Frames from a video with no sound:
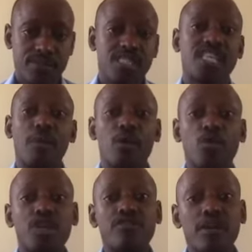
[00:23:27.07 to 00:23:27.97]
Someone
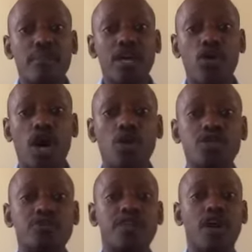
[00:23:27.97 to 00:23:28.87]
could even buy your cows
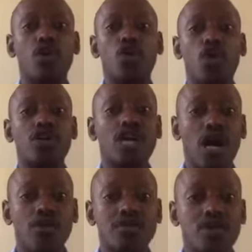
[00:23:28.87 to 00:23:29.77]
if they are long-horned
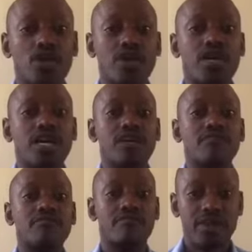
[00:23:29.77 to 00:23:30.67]
cows or
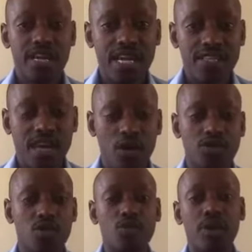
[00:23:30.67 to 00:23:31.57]
very nice cows,
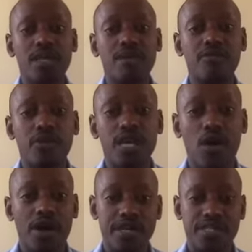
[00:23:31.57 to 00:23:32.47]
could buy them for
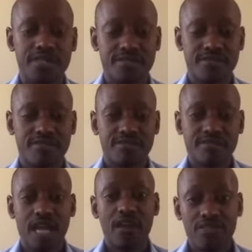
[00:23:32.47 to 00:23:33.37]
dowry.
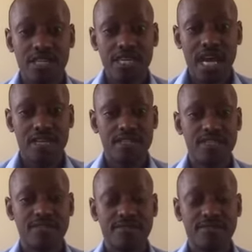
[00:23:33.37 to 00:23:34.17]
I've seen guys.